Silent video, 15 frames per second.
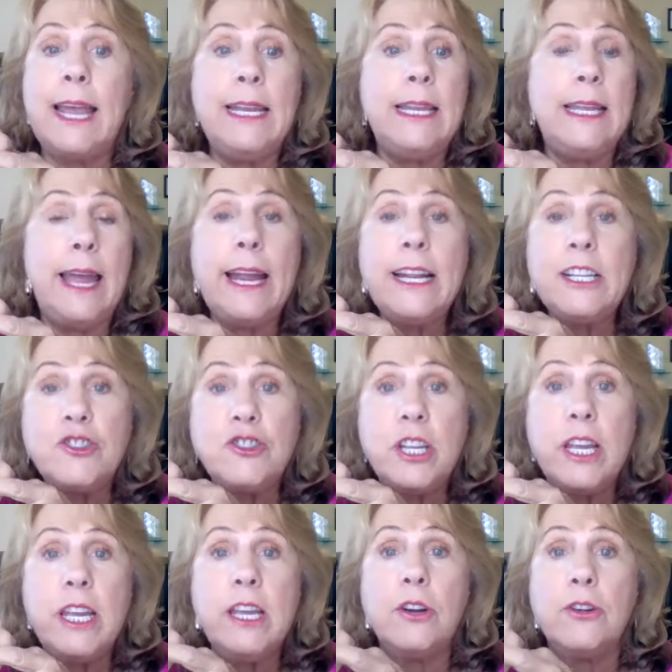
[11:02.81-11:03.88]
A D H
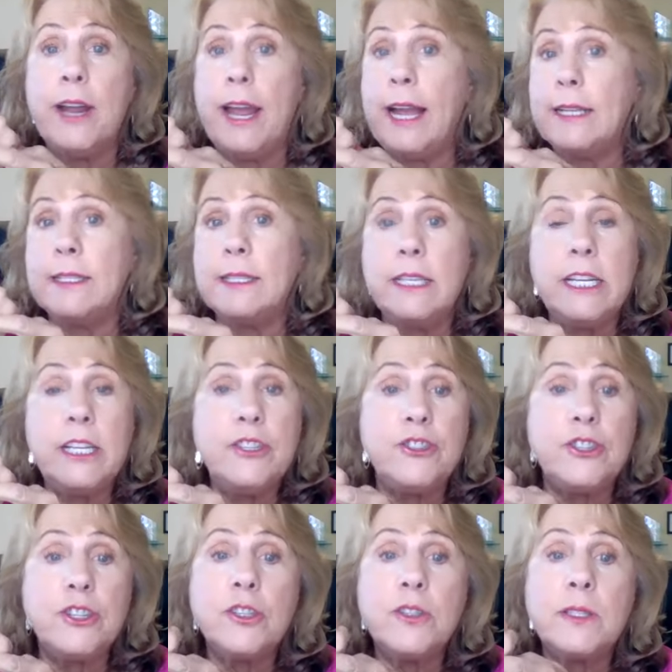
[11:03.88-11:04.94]
D or has
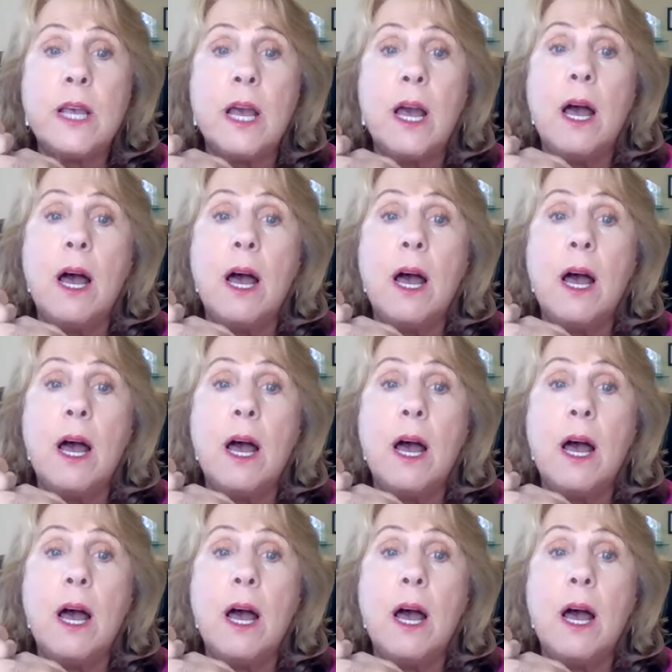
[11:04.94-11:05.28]
seizures,